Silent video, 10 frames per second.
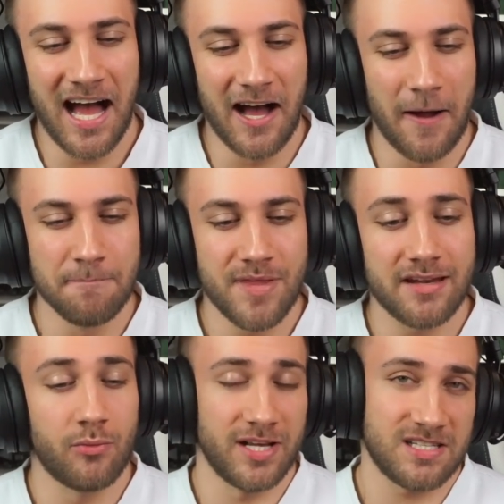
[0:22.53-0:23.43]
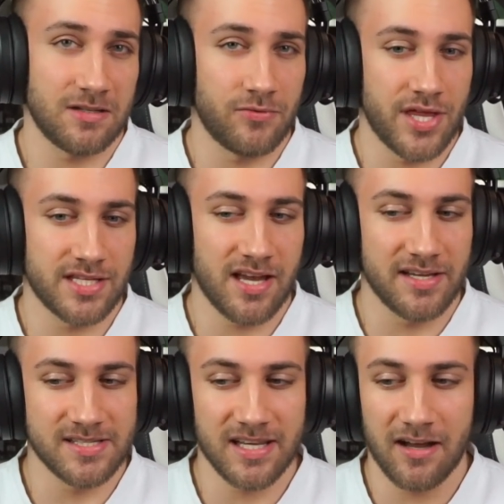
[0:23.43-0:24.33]
And I'm really excited for that,
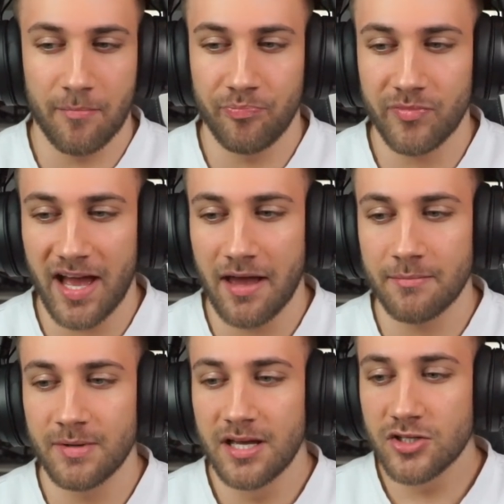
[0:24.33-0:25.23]
guys. I'm